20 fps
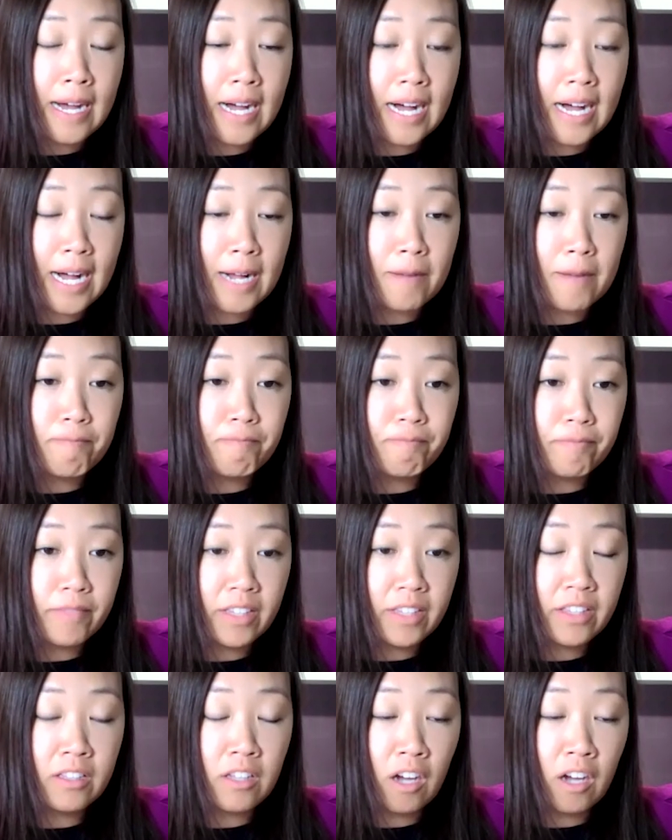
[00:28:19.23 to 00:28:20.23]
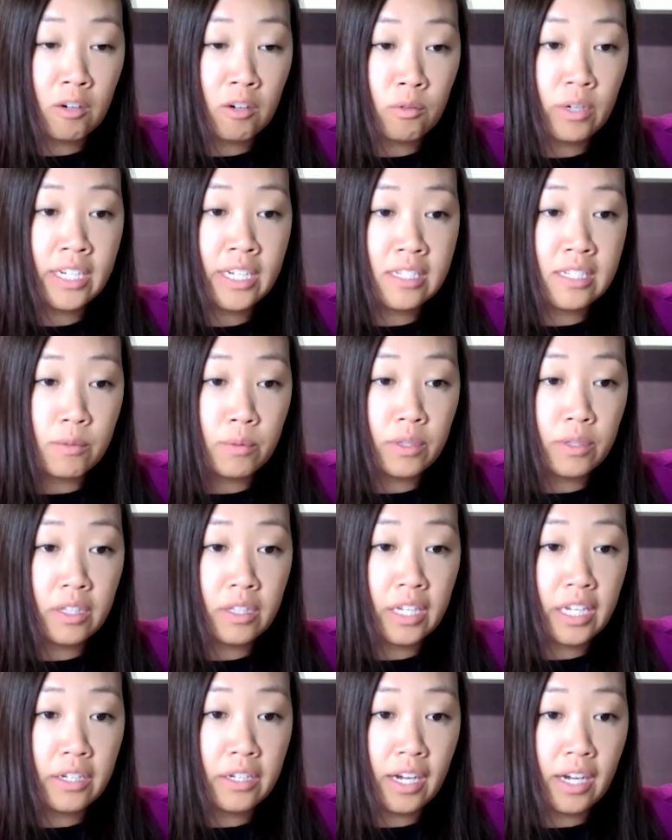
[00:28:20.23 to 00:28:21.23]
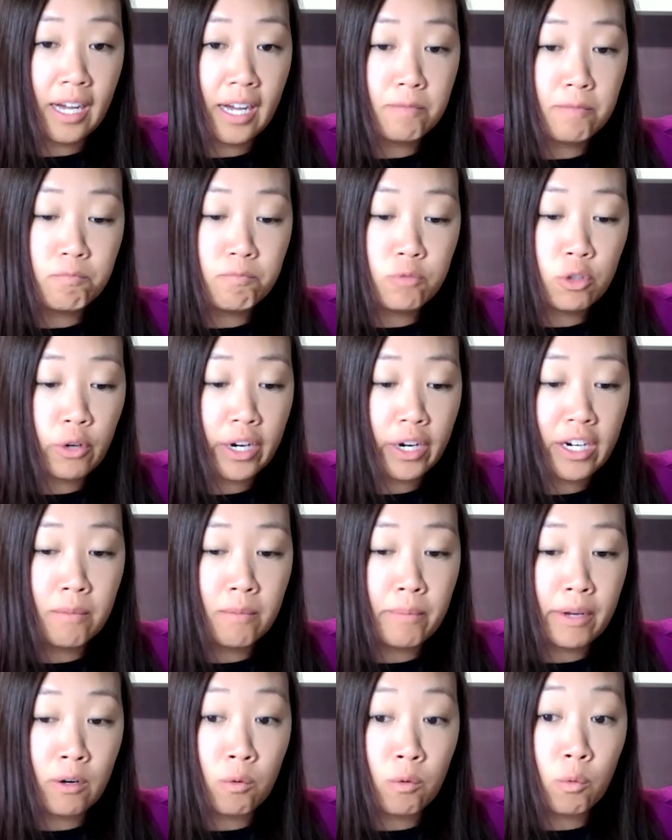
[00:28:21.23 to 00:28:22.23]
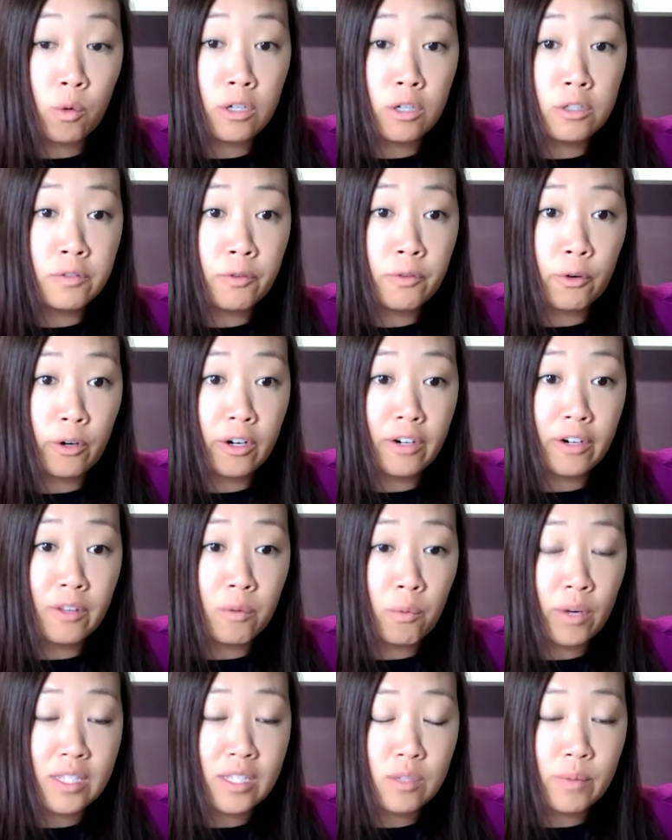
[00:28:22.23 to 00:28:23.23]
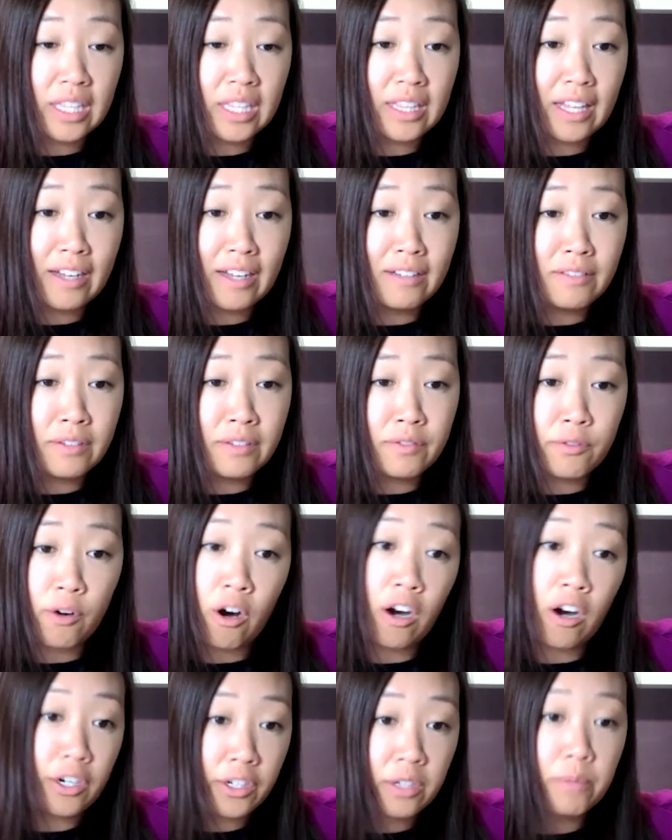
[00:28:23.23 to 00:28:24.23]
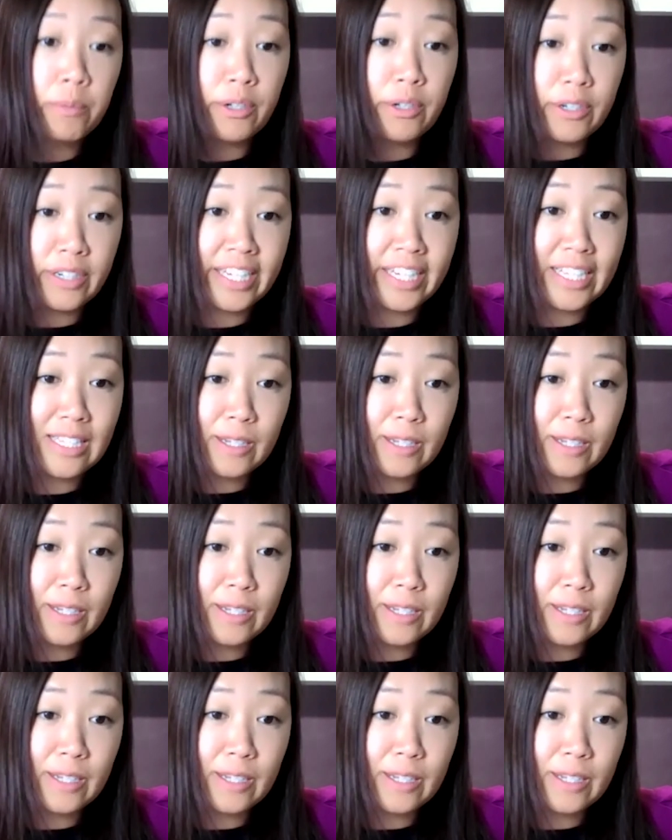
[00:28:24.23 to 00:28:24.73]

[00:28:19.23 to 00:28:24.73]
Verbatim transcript: um, in the long run to really create a better world for the ones we love and for our community.